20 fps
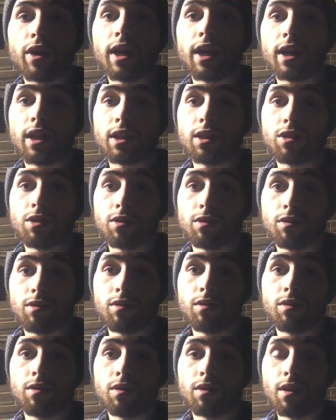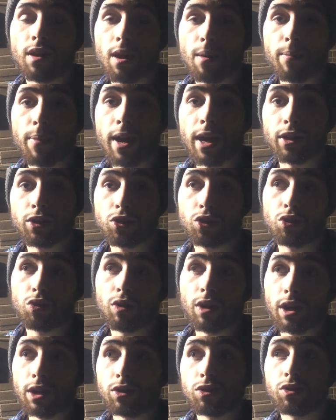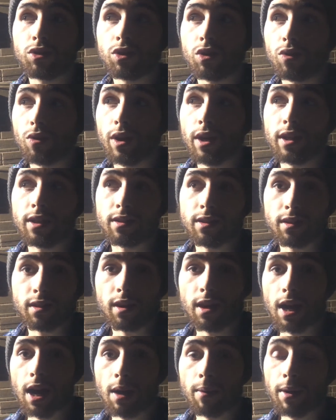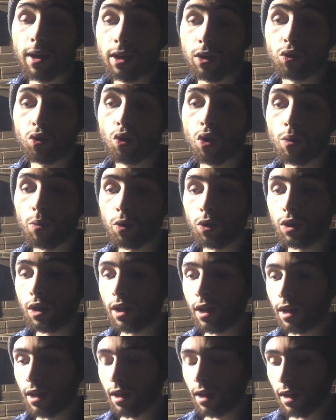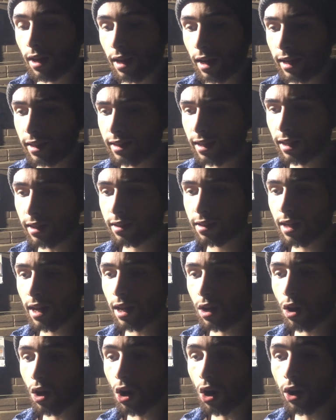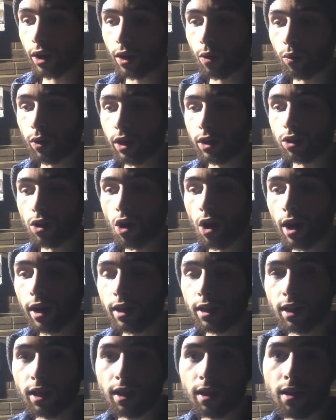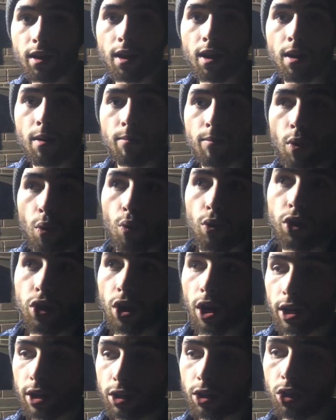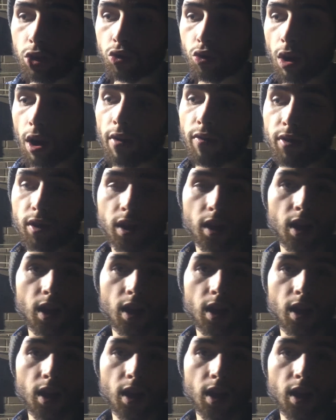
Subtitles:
getting to about 200 degrees at normal. It does get hotter when it's idling, but when you're actually driving